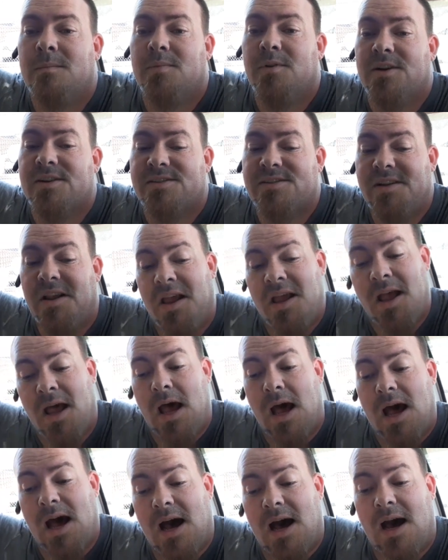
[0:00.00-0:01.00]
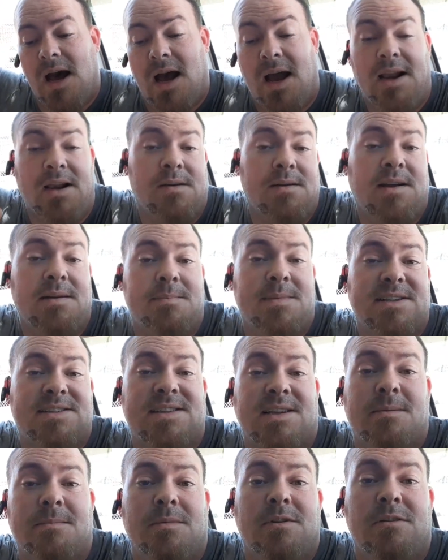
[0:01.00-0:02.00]
Plus, I don't have my
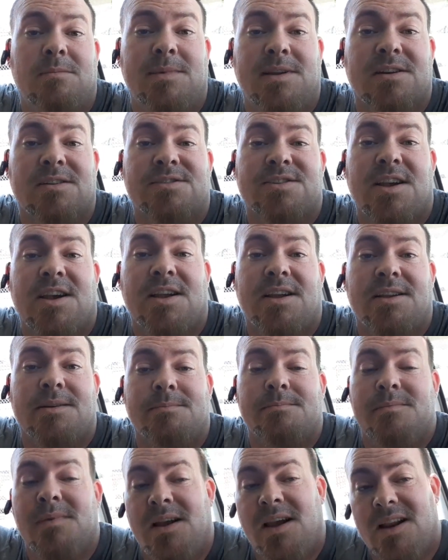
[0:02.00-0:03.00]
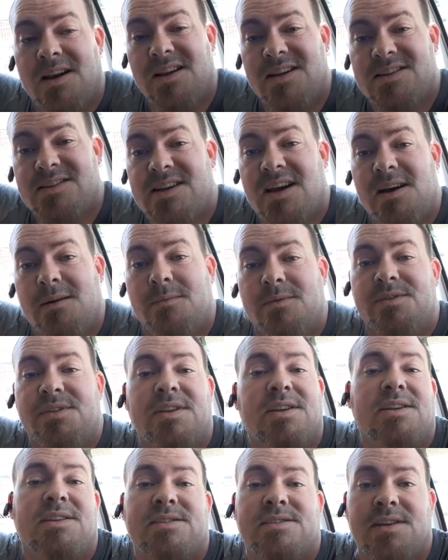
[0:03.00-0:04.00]
10 millimeter socket, and he's got one
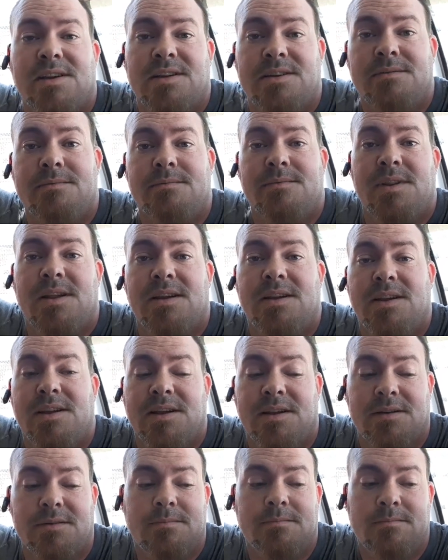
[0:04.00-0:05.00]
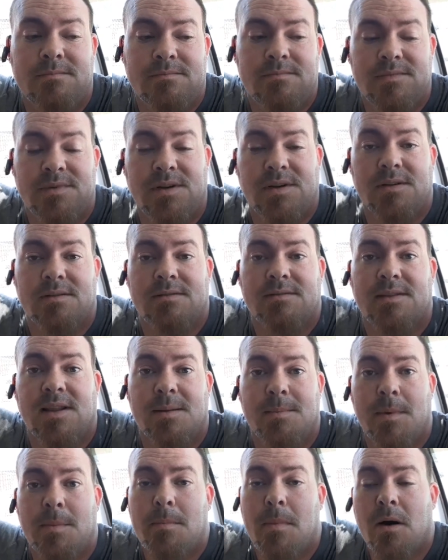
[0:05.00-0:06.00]
that he said that he could
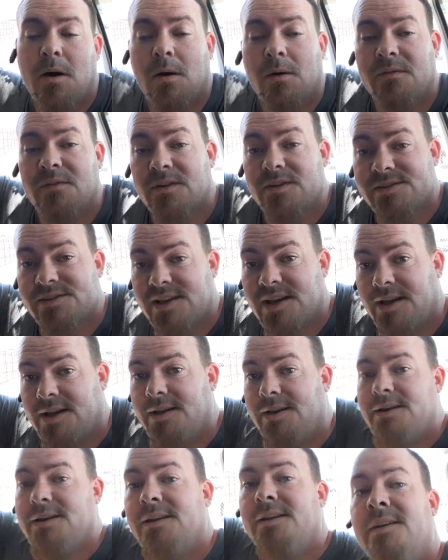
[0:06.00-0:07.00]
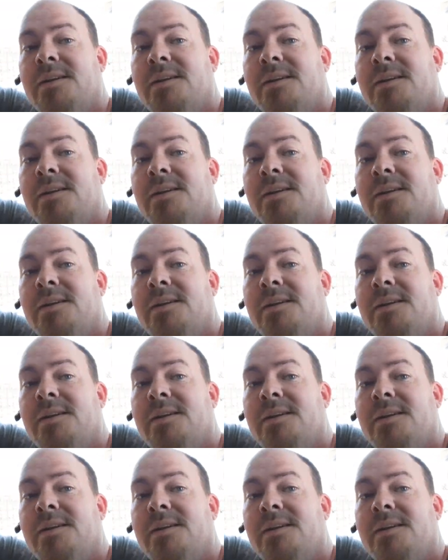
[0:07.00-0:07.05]
let me borrow for a second.